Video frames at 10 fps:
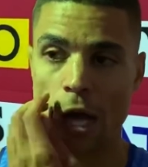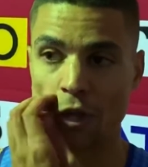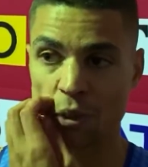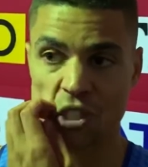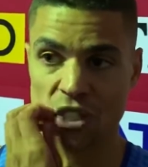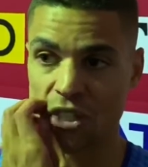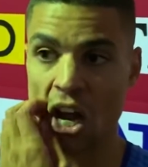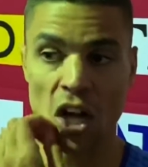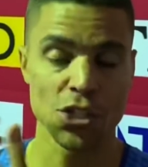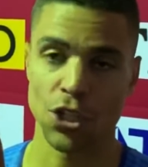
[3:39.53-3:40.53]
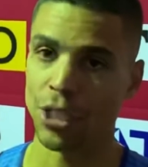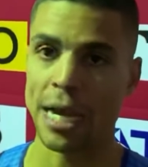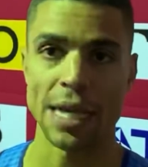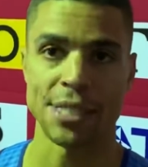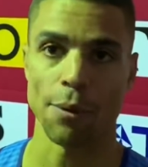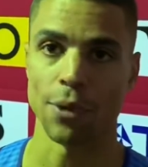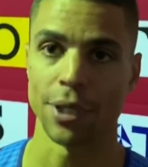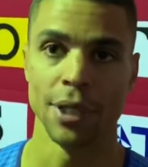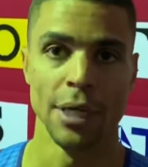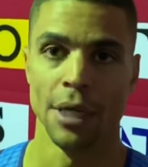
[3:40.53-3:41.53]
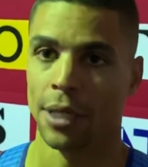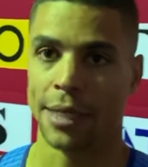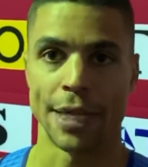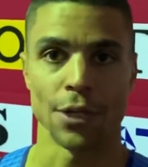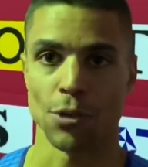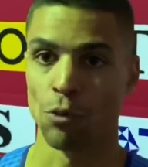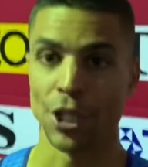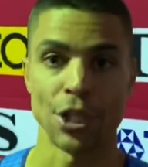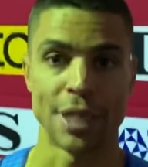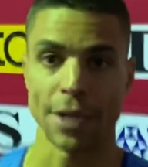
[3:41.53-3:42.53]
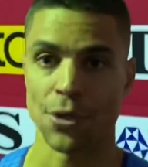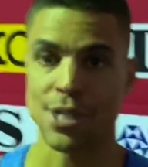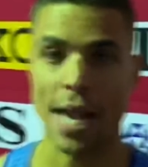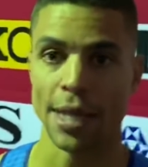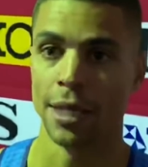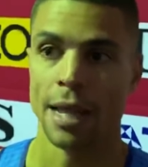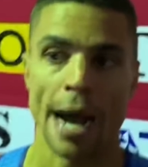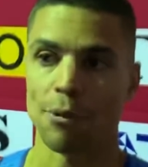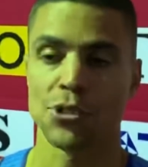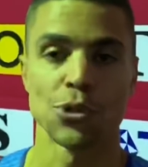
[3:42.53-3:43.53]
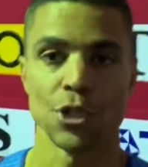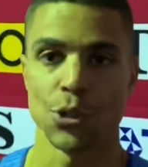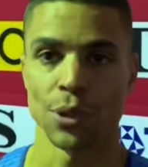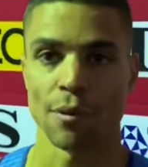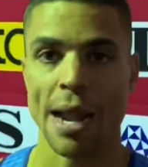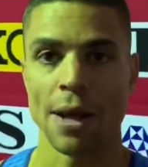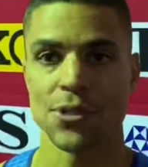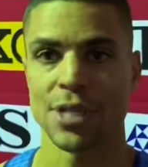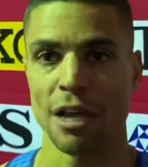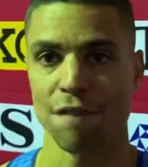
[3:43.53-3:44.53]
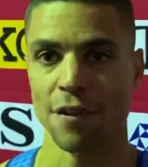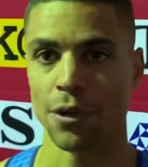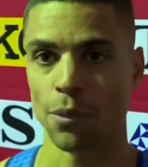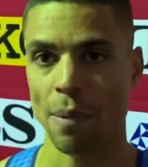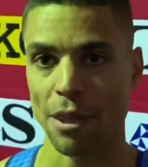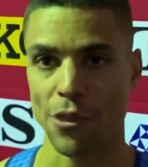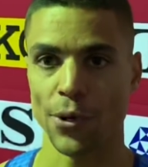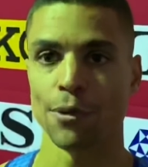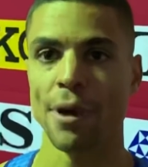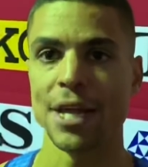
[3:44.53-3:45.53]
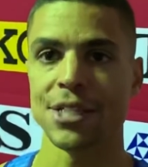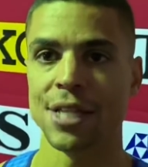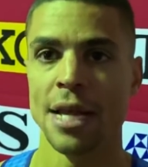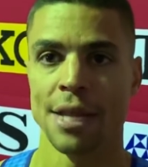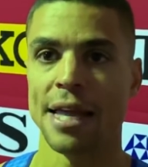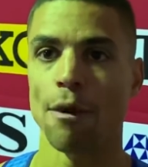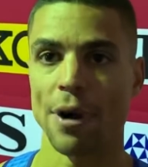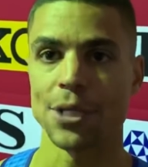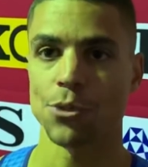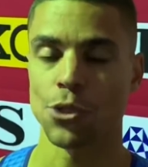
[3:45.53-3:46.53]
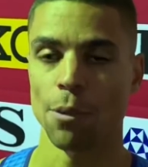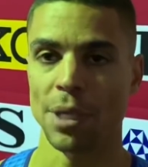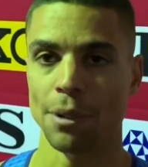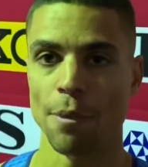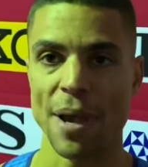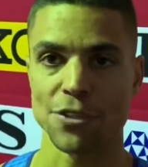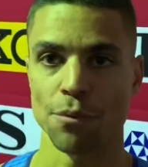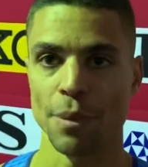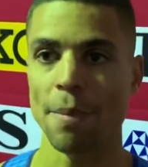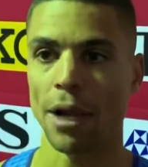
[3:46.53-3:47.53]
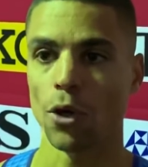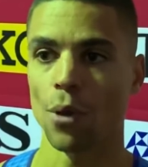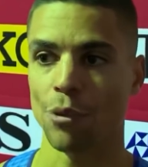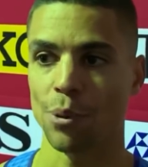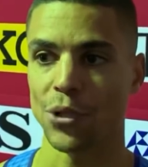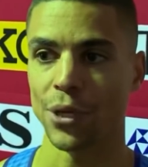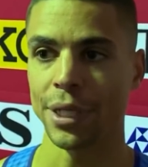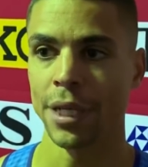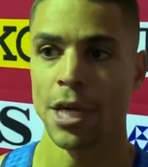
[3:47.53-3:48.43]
There's tons of good guys that were really good kickers that I was losing to in the rounds, and I figured by the third race, that race was going to be the best for me about going 3:30.